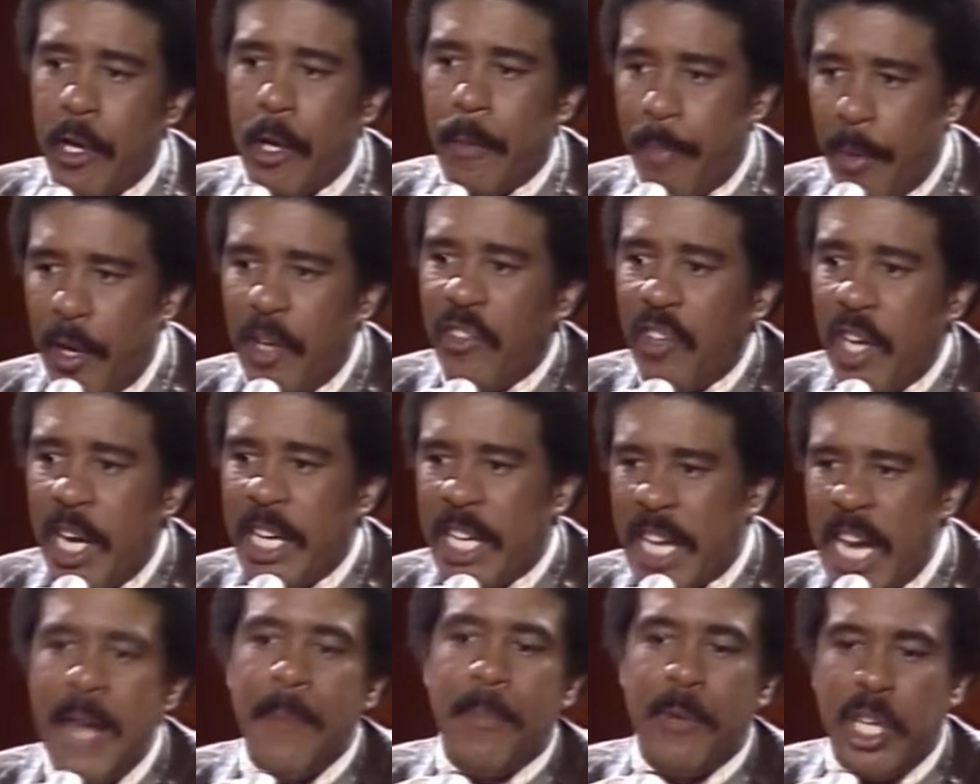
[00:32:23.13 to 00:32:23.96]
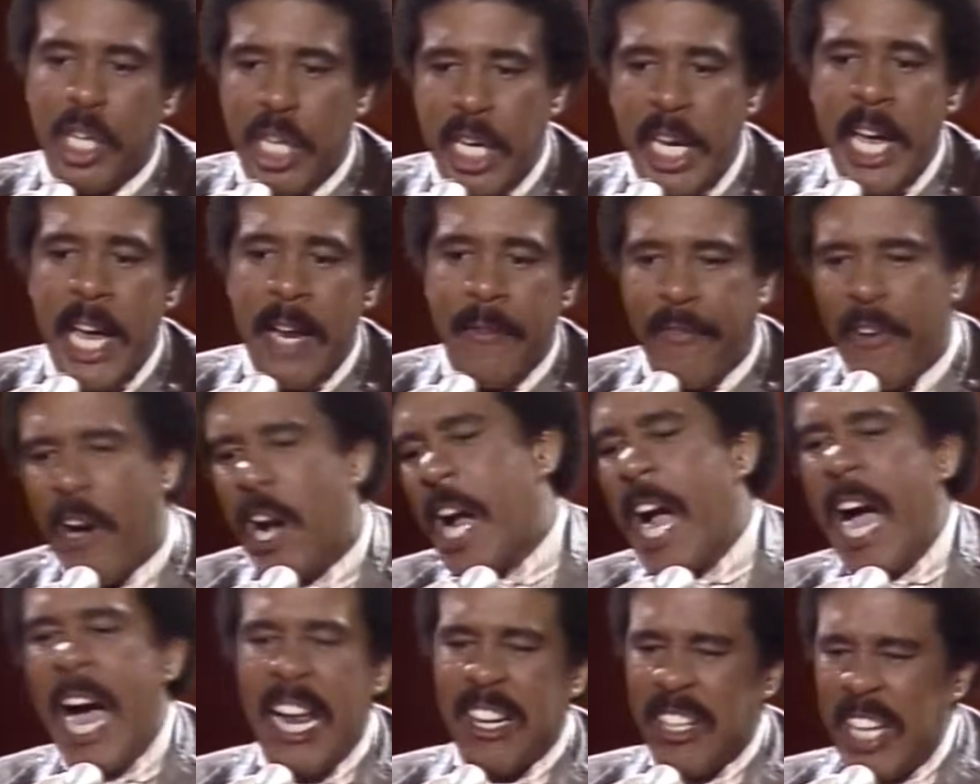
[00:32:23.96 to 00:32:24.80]
the pussy and keep the 10
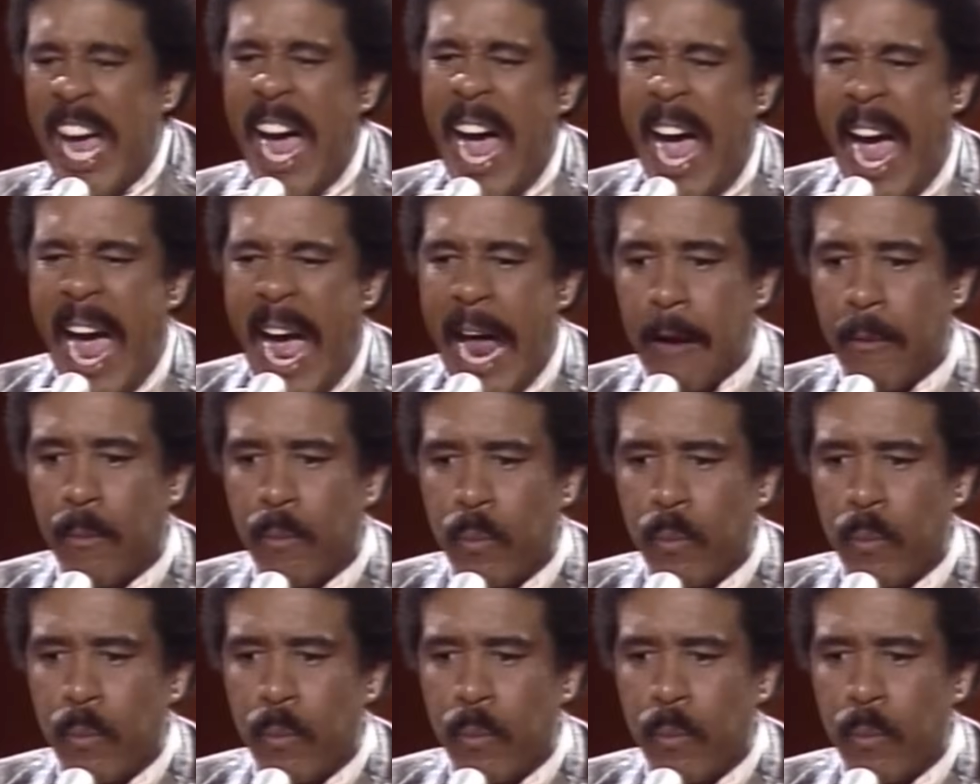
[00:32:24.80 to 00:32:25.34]
fuck outside.